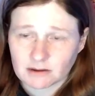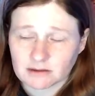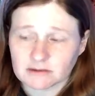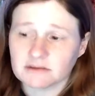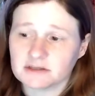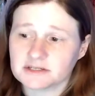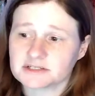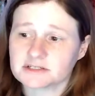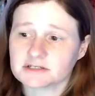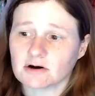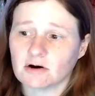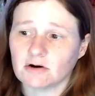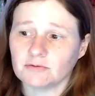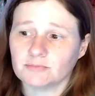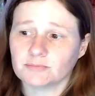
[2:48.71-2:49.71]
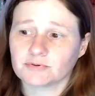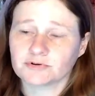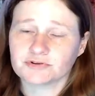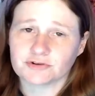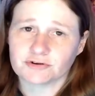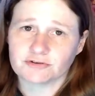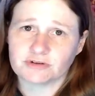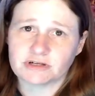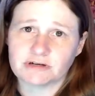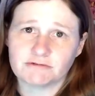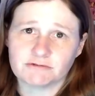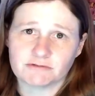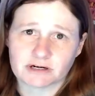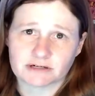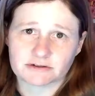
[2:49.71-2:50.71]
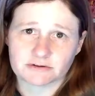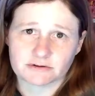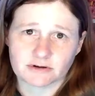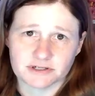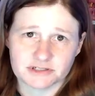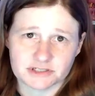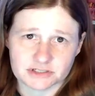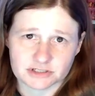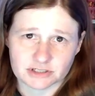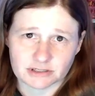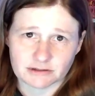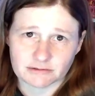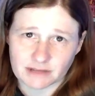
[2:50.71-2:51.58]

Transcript: And this is called preserving vector addition.